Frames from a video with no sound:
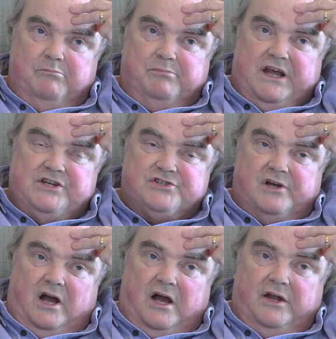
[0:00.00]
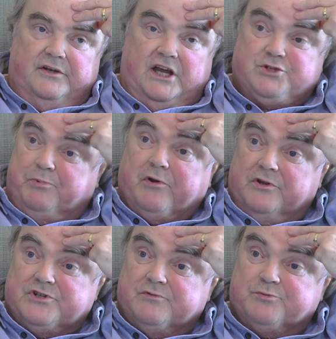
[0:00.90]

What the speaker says: based on experience.